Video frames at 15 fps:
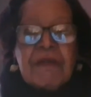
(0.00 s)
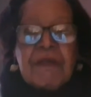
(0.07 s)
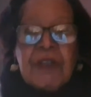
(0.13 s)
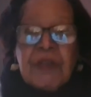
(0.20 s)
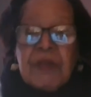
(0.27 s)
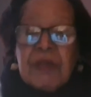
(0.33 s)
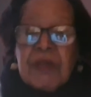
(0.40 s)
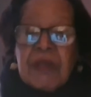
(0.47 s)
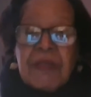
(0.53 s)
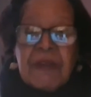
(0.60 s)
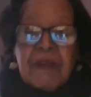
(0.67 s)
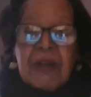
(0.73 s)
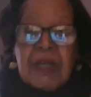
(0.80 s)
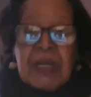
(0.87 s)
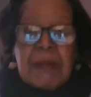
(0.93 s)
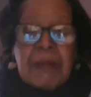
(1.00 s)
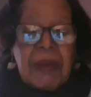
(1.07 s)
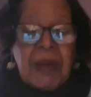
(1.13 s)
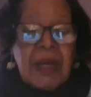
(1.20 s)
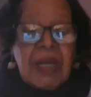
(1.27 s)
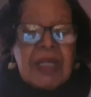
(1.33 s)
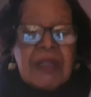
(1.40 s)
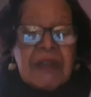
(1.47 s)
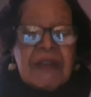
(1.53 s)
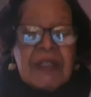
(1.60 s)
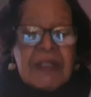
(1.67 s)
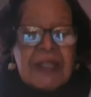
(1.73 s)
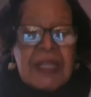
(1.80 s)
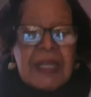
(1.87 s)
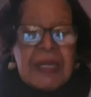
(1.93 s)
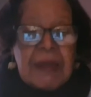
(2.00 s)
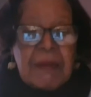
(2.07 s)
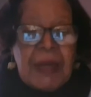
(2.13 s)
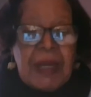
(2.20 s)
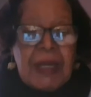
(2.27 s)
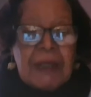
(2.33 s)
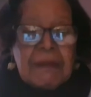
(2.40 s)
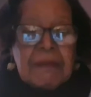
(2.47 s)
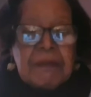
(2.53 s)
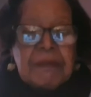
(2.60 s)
for you to thought and ponder to think about.